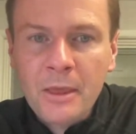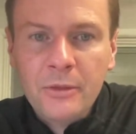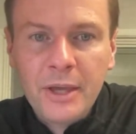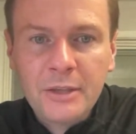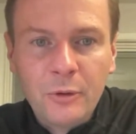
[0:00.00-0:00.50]

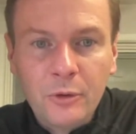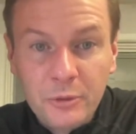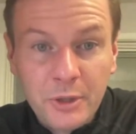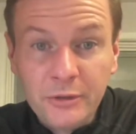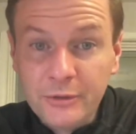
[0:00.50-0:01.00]
That's only
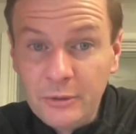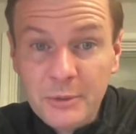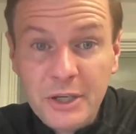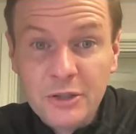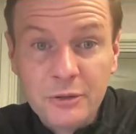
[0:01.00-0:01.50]
because of the
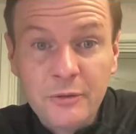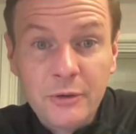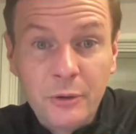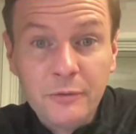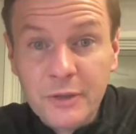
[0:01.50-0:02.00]
limitation of
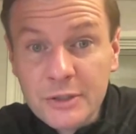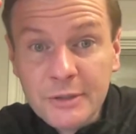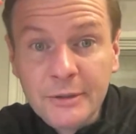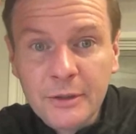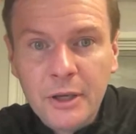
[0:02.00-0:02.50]
their own
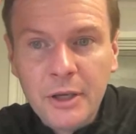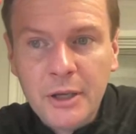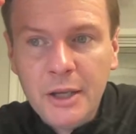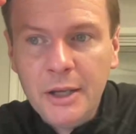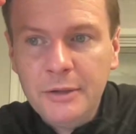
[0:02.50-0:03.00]
vision
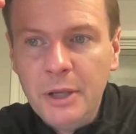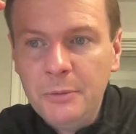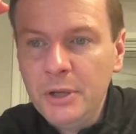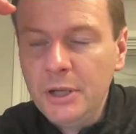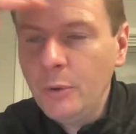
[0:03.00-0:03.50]

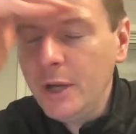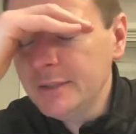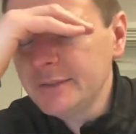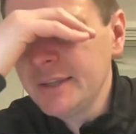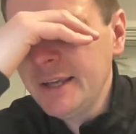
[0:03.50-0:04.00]
in many
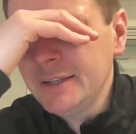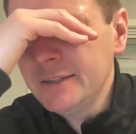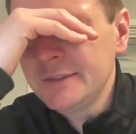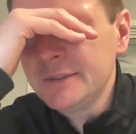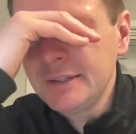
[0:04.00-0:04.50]
ways.
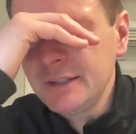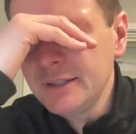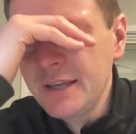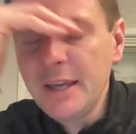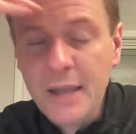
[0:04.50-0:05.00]
And
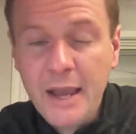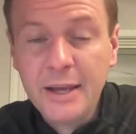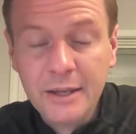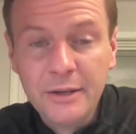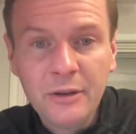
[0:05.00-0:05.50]
they
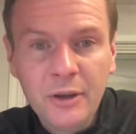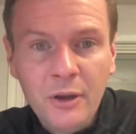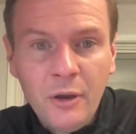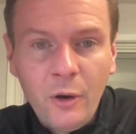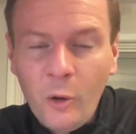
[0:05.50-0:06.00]
can
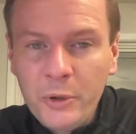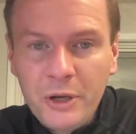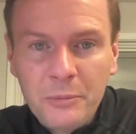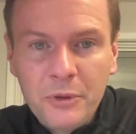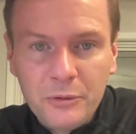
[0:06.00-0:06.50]
open
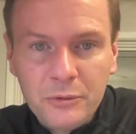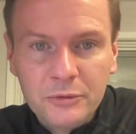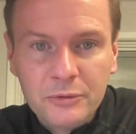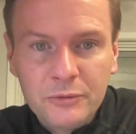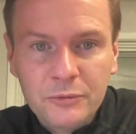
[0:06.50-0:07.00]
up
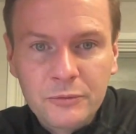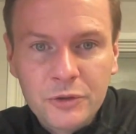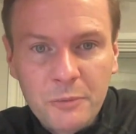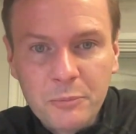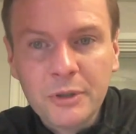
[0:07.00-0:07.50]
those
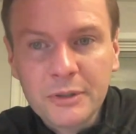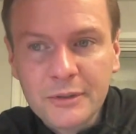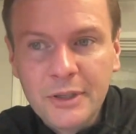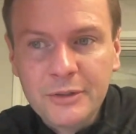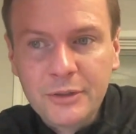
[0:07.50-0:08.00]
checkbooks
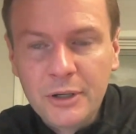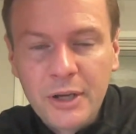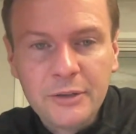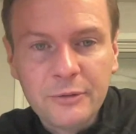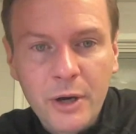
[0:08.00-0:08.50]
and start
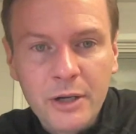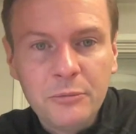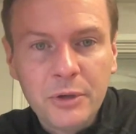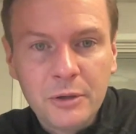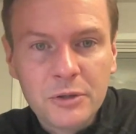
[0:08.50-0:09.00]
kind of writing
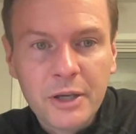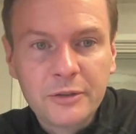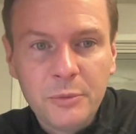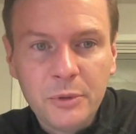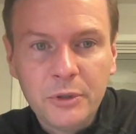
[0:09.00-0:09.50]
bigger checks
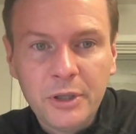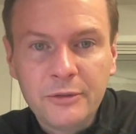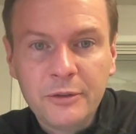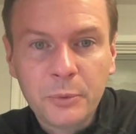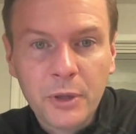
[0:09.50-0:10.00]
to be able to get
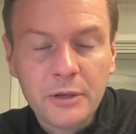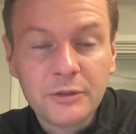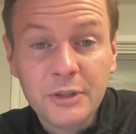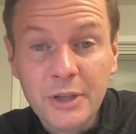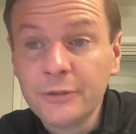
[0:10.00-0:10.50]
these players.
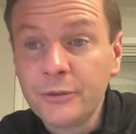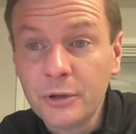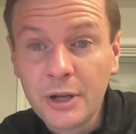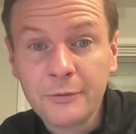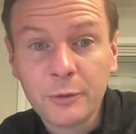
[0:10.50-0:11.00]
And yes, they're
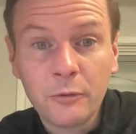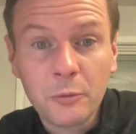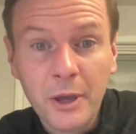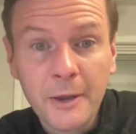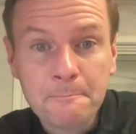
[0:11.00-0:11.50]
going to have to
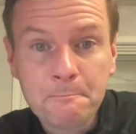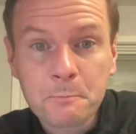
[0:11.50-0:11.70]
overpay.